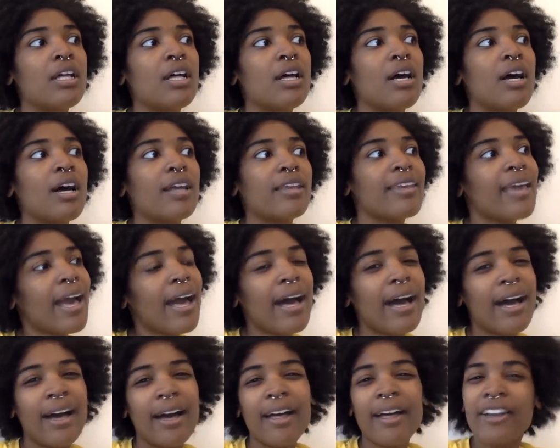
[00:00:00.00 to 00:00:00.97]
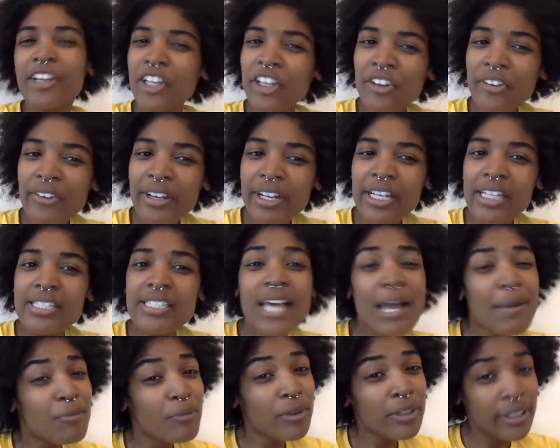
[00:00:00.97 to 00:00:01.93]
yeah, curious. I'm
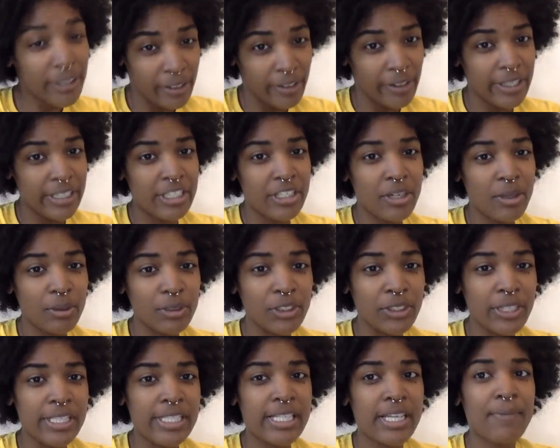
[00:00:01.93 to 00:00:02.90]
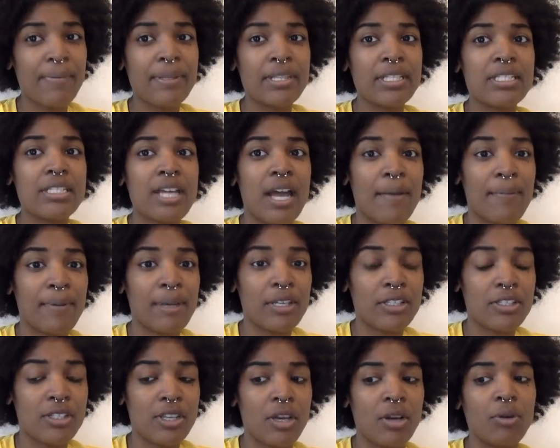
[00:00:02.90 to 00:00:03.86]
really curious to know what you guys think about this topic.
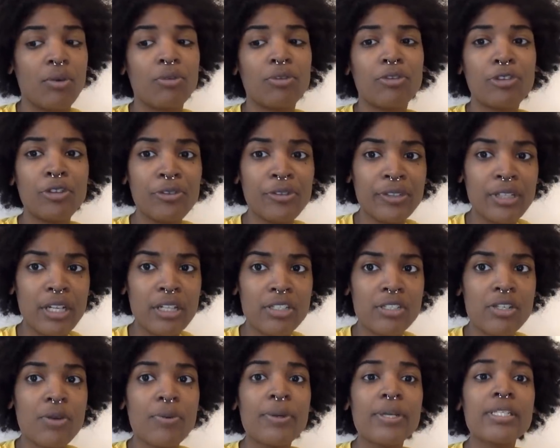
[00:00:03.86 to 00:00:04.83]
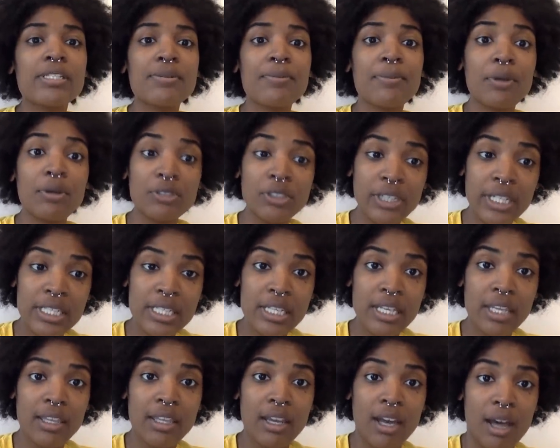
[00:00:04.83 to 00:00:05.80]
So, food for thought as always. Let me know what you guys think in the
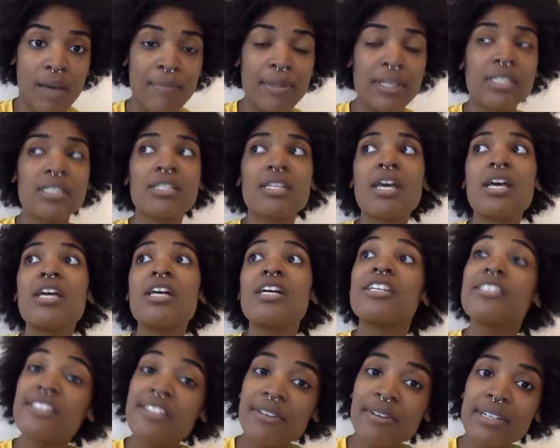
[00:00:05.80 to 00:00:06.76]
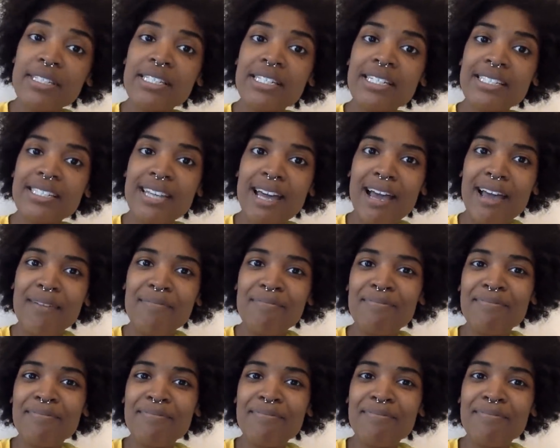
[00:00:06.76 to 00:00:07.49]
comments. See you guys next time.